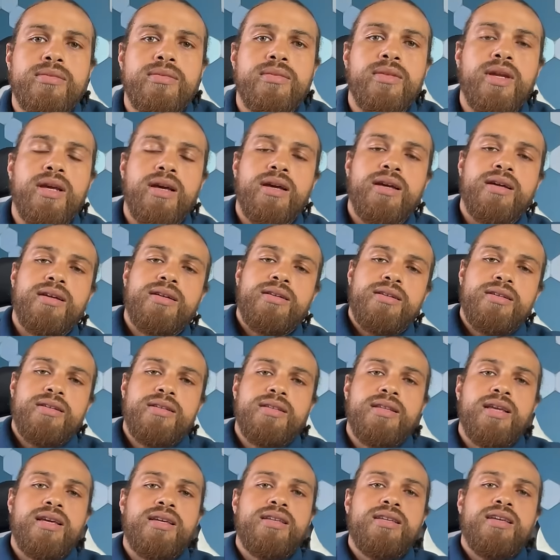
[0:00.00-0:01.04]
Yeah,
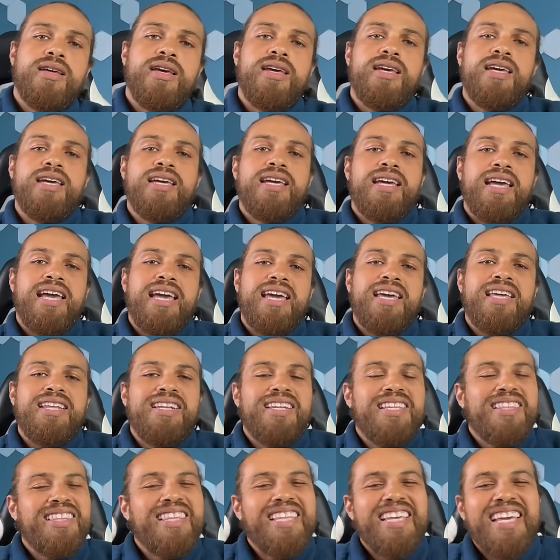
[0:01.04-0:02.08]
they
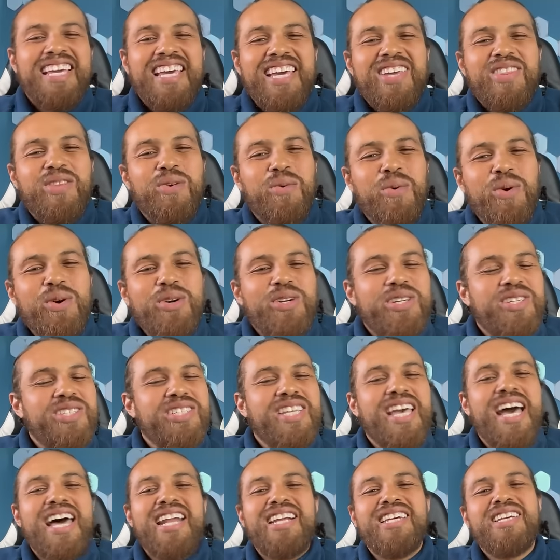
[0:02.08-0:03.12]
and the Warriors
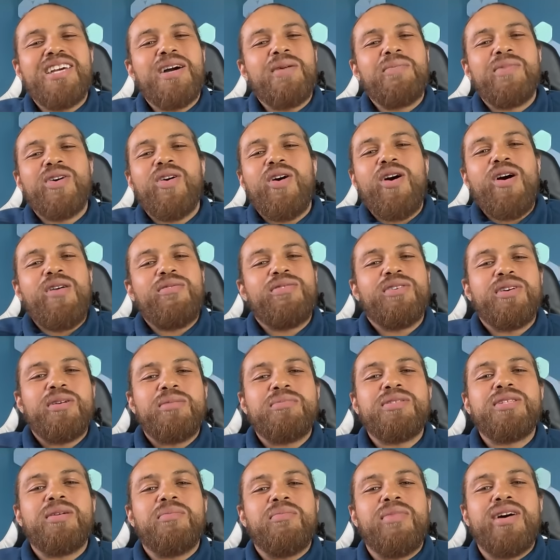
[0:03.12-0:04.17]
got to come and offer him
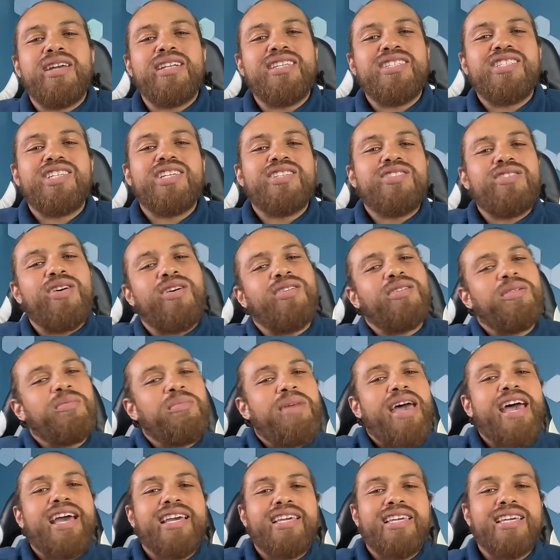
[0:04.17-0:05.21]
some money just on the
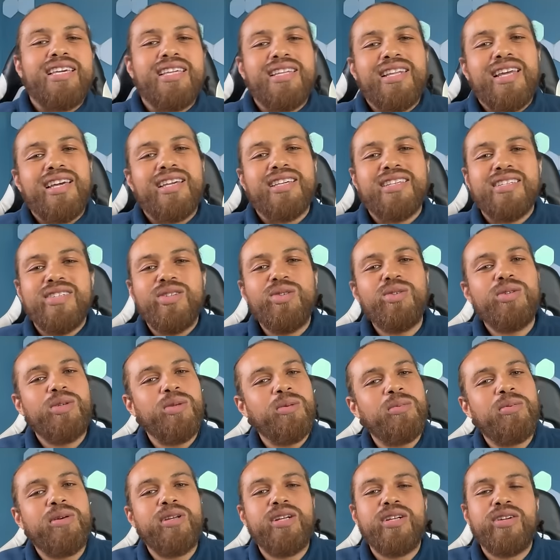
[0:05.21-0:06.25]
back end. Like you, you
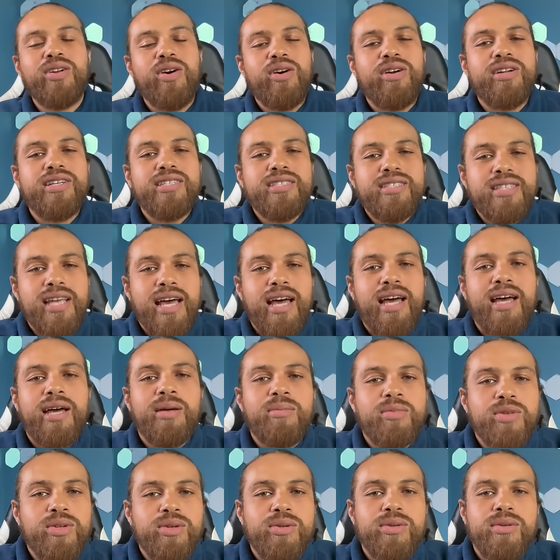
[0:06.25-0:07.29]
put in all this
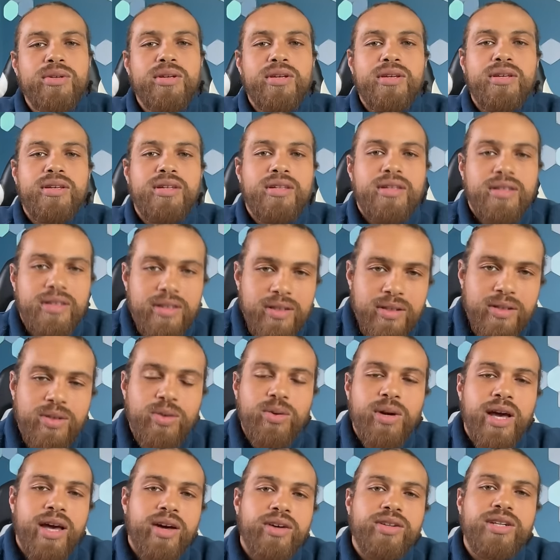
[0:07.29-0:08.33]
time, you
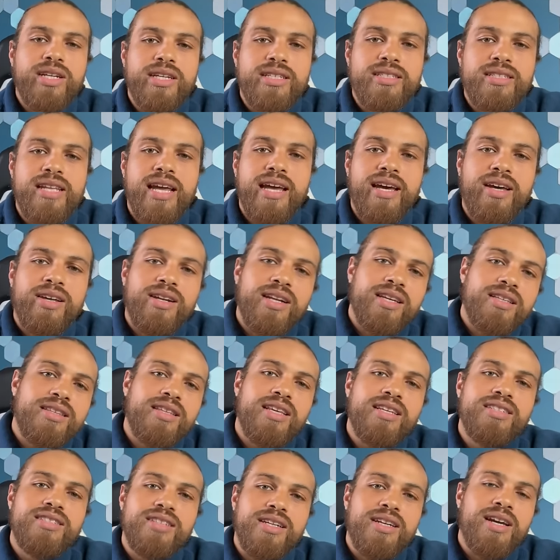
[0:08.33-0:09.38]
you held us down. They
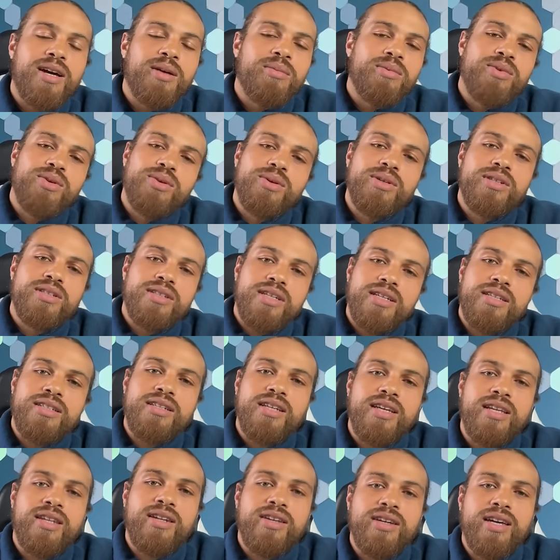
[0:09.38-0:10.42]
they should come through and, and,
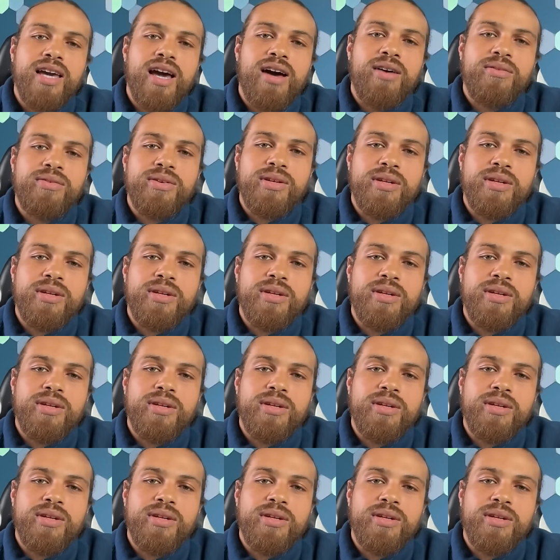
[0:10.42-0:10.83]
and look out for